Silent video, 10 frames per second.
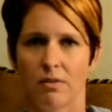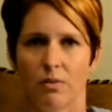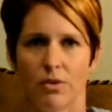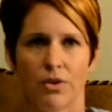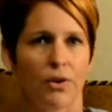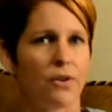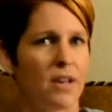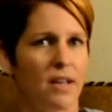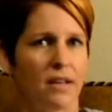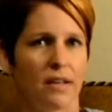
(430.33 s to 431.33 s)
was
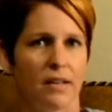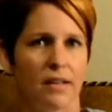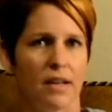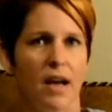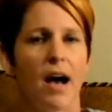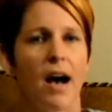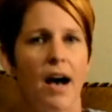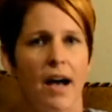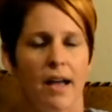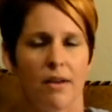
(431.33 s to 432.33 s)
hurting.
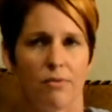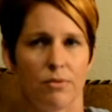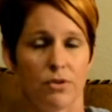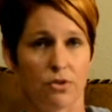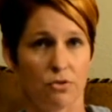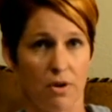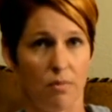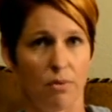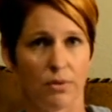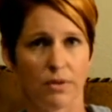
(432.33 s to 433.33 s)
I was
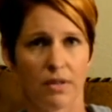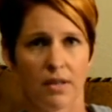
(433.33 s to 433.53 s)
troubled